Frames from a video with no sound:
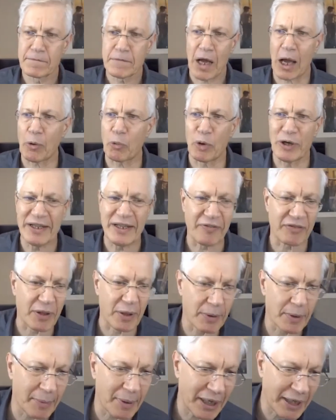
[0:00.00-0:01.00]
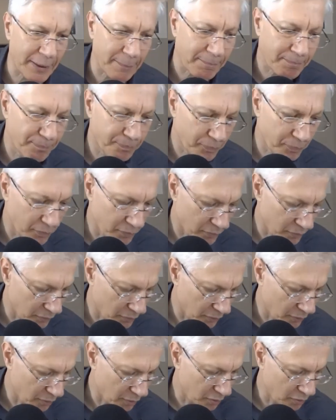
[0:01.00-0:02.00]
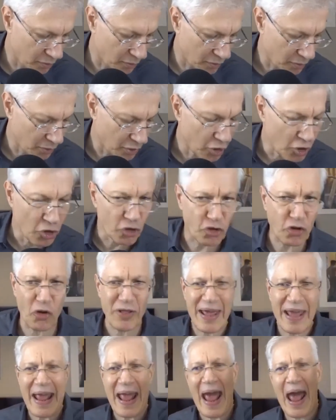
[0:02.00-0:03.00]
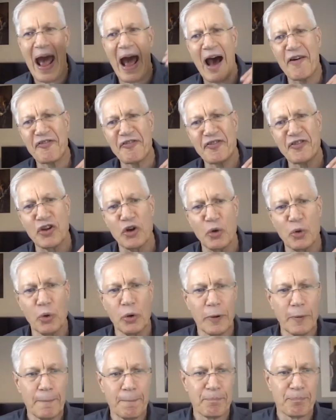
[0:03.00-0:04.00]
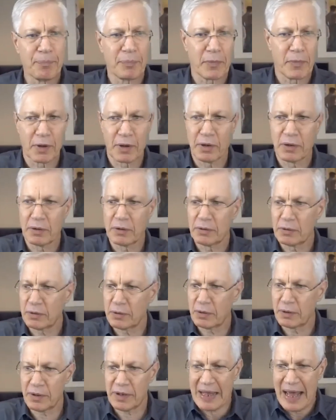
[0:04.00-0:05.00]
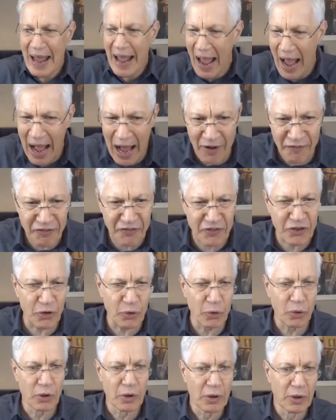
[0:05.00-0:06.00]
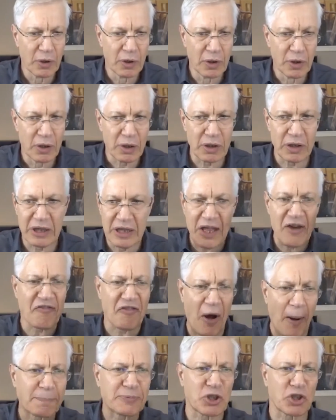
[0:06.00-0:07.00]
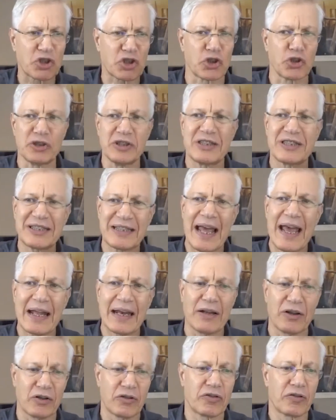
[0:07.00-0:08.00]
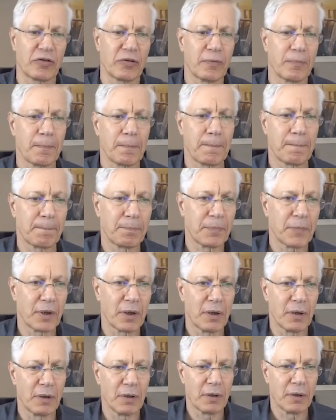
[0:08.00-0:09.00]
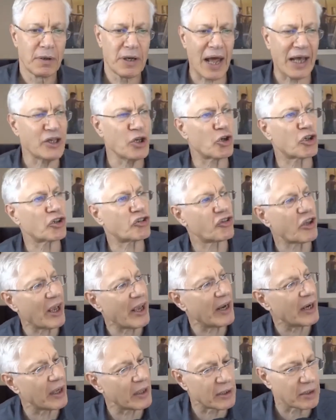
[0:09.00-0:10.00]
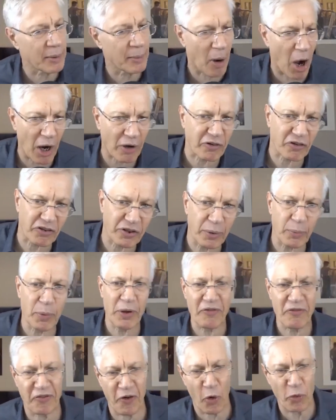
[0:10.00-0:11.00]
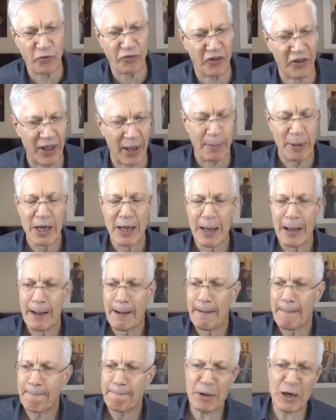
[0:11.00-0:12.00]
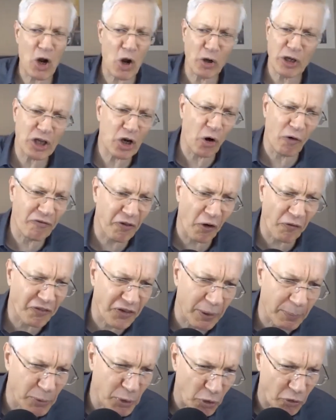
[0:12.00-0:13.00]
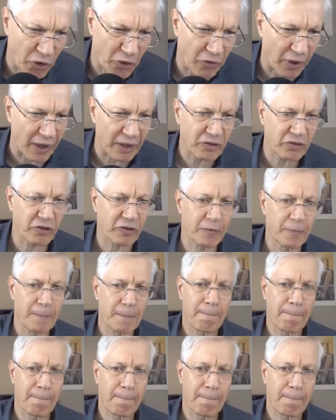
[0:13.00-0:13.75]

I wouldn't give them the money. So they have to they have to live up to certain standards. Now, you could say in a democracy, we vote for them. But no, you don't vote for the bureaucrats.